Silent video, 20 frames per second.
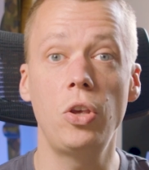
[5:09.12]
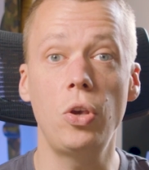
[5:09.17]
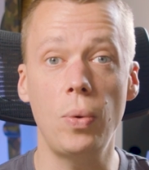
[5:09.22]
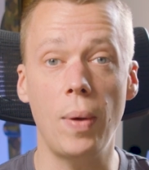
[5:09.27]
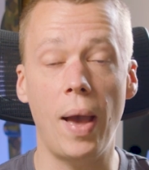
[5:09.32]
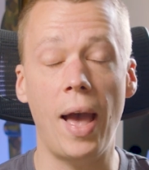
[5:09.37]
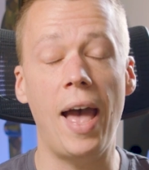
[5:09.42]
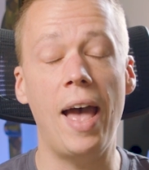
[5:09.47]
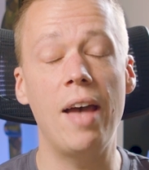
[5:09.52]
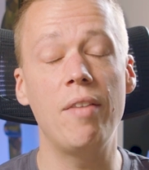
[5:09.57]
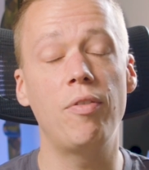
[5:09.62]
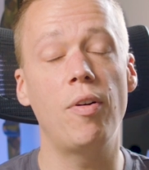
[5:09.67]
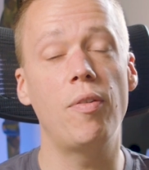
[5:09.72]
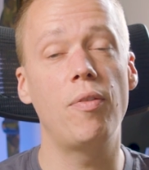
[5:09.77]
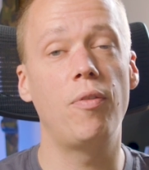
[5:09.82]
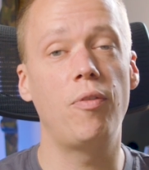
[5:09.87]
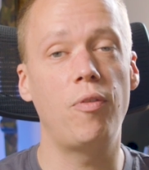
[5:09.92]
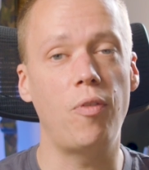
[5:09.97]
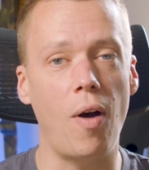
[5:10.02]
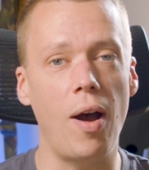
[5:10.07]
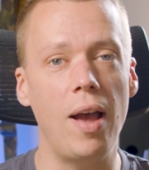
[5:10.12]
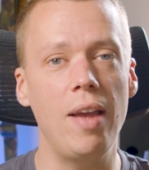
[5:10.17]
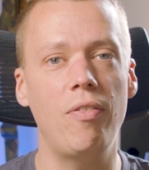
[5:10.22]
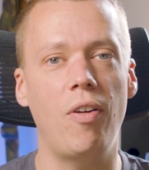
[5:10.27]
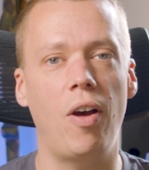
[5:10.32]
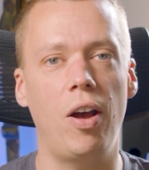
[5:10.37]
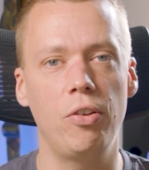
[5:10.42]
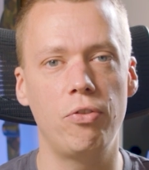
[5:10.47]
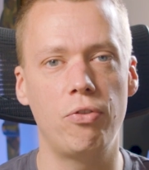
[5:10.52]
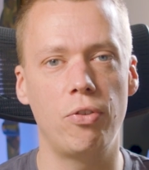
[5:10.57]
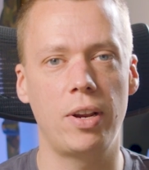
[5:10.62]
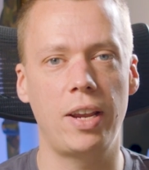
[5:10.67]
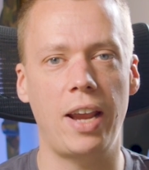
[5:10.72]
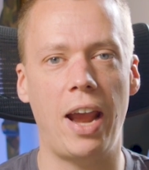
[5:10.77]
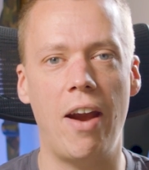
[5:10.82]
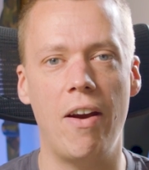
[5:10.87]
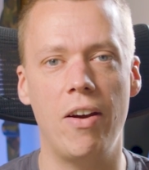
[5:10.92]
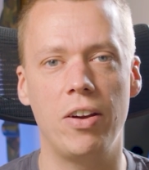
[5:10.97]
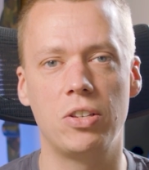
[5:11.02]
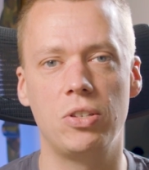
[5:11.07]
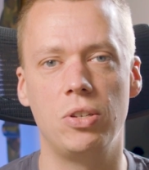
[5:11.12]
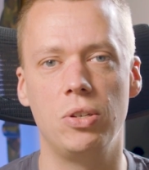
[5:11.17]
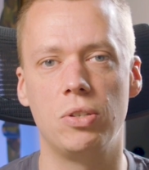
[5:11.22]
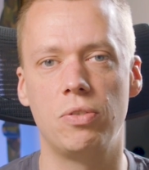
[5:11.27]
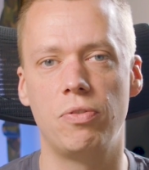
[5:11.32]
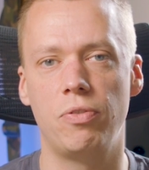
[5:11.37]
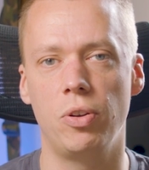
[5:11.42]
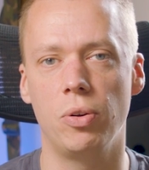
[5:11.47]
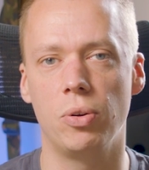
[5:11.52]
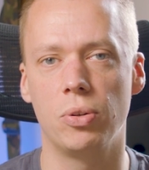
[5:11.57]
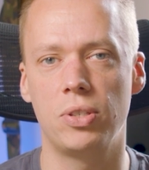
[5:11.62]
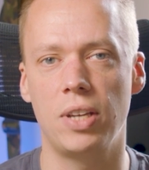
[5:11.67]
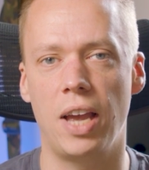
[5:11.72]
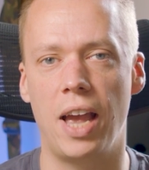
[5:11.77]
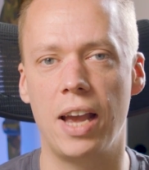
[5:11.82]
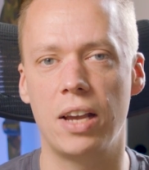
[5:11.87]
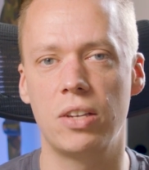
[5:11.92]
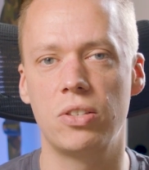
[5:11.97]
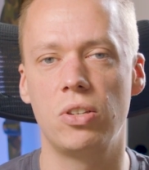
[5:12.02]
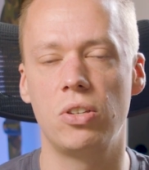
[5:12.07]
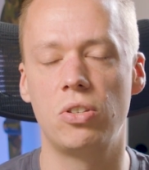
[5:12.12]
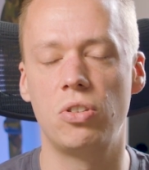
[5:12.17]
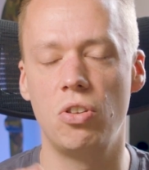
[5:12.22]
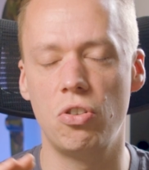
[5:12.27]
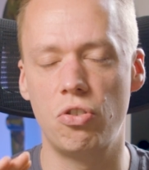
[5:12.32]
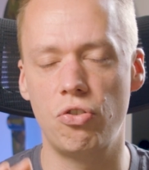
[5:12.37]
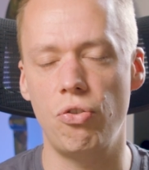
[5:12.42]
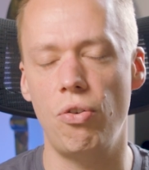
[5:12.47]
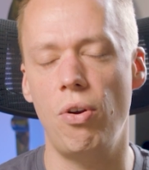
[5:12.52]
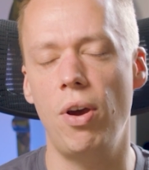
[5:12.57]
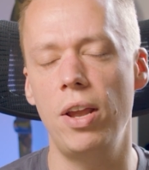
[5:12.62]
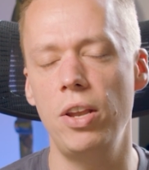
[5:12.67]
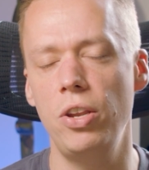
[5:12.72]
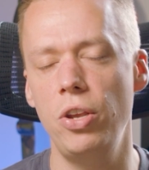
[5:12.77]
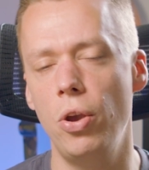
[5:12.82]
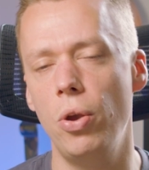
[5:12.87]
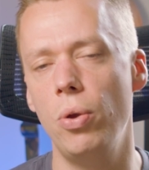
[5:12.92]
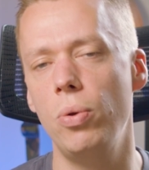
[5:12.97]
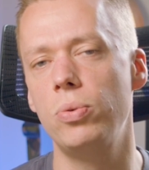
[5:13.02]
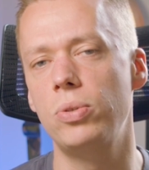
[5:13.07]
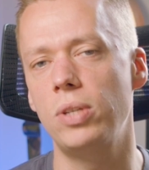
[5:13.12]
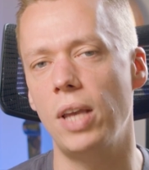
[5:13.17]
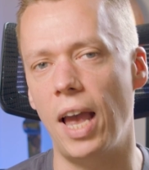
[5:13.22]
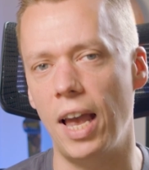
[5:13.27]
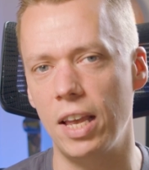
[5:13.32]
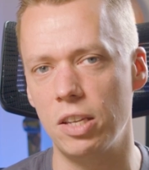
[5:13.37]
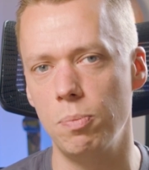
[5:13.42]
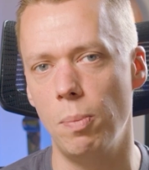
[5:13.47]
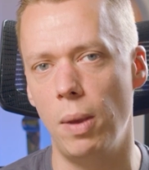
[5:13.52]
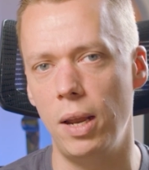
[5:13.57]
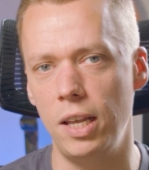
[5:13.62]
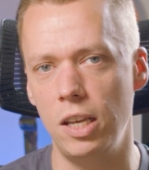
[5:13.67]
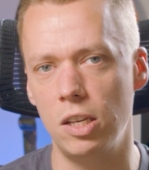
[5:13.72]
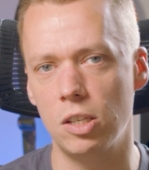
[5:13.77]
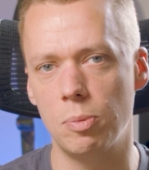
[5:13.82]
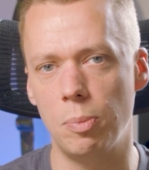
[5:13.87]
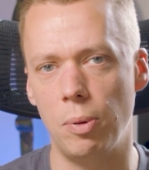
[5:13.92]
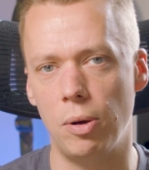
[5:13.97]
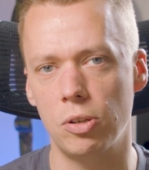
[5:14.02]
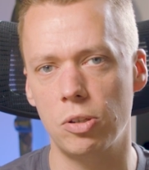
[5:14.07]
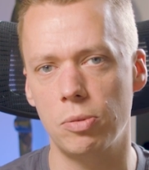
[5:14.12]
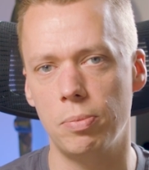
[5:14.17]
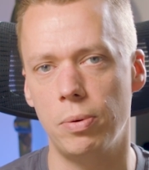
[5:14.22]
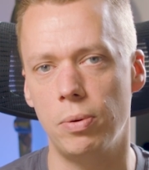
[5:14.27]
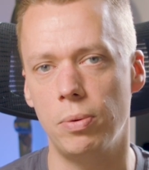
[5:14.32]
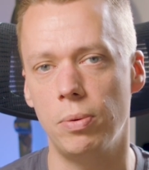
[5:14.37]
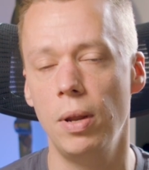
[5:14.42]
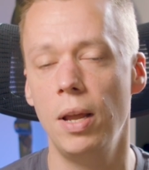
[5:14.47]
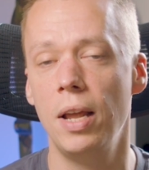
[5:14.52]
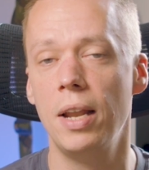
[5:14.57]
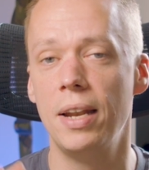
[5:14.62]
You have 500 characters for your tags, so try and use as many as possible.